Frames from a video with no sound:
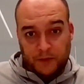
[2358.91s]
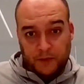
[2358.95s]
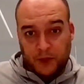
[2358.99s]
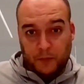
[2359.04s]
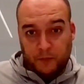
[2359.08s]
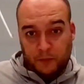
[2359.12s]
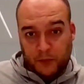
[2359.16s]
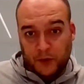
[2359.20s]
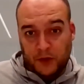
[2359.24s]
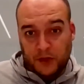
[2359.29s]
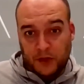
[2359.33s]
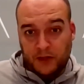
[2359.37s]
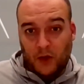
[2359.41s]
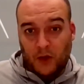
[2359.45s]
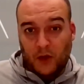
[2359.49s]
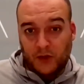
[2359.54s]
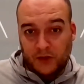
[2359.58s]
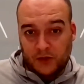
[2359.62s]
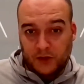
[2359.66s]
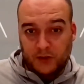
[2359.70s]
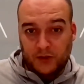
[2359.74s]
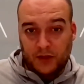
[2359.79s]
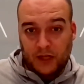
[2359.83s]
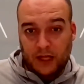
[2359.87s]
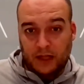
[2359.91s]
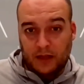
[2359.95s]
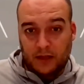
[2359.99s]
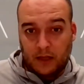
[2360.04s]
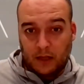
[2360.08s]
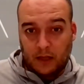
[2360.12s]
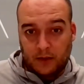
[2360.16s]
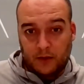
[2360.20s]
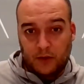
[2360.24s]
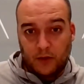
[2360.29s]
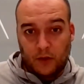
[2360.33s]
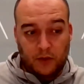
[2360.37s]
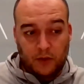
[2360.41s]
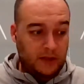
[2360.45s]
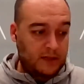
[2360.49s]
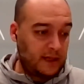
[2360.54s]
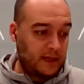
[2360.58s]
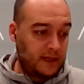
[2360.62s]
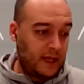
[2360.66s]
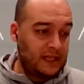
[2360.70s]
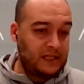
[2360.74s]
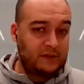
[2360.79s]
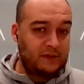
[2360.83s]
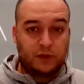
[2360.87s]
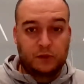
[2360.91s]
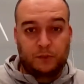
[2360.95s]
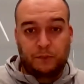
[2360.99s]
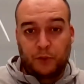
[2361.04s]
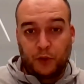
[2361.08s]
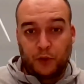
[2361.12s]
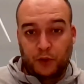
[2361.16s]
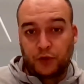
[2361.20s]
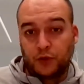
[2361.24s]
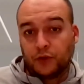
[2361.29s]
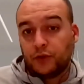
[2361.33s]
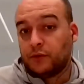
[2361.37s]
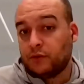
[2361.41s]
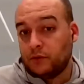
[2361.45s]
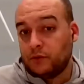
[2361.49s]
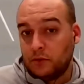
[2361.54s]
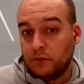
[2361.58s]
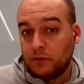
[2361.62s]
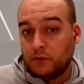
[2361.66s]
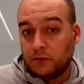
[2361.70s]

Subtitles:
the opponent also get there. In this case, it was Porto.